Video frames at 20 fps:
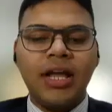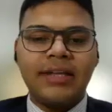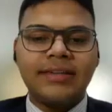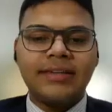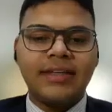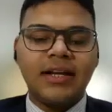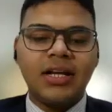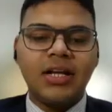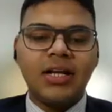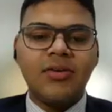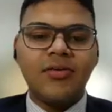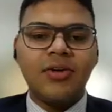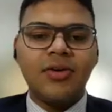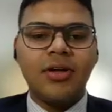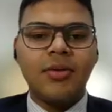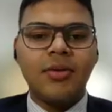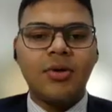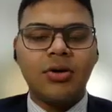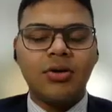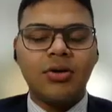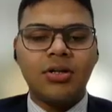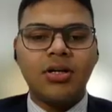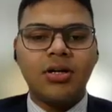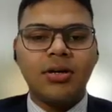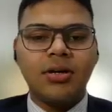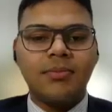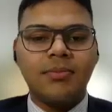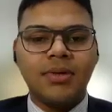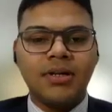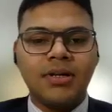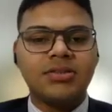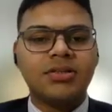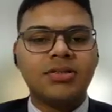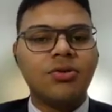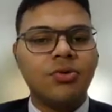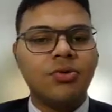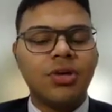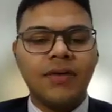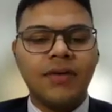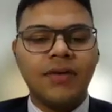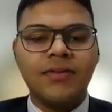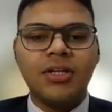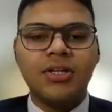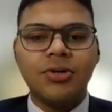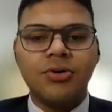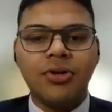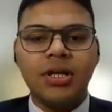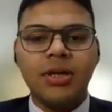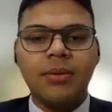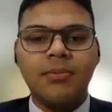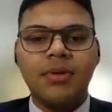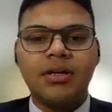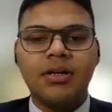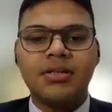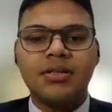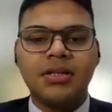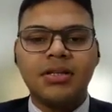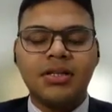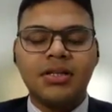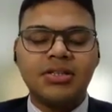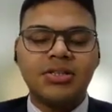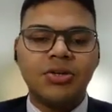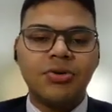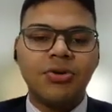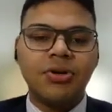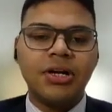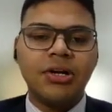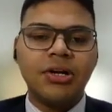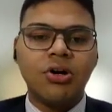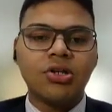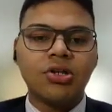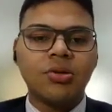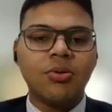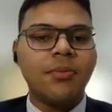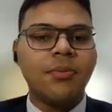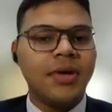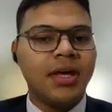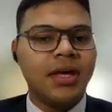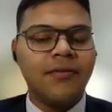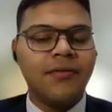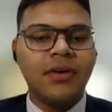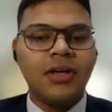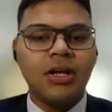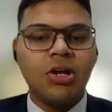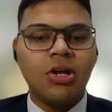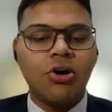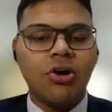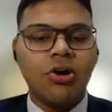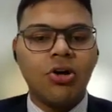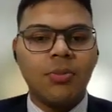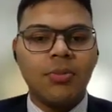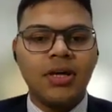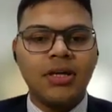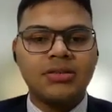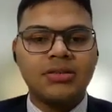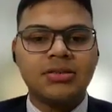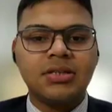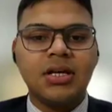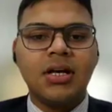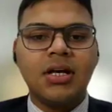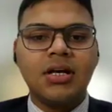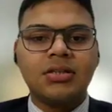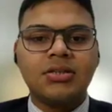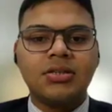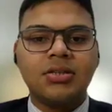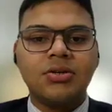I'm not exactly aware about the person who gave the theory, but sir, this theory talks about behavioral economics.